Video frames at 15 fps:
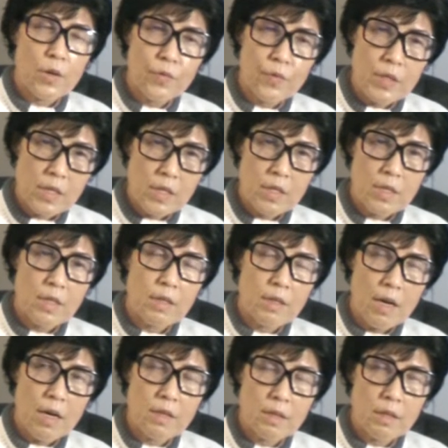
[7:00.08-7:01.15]
or physician
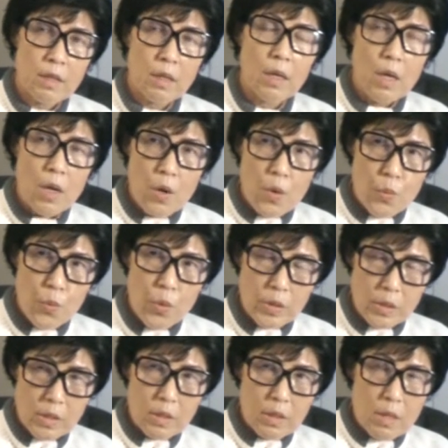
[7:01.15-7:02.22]
idea
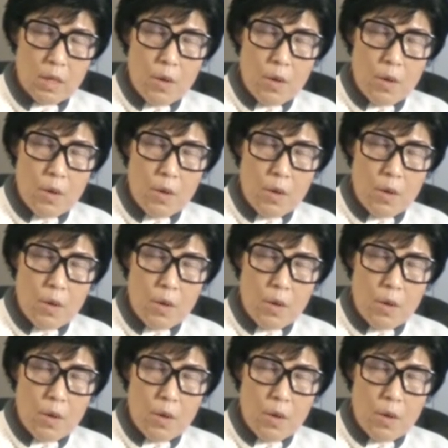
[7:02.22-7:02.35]
what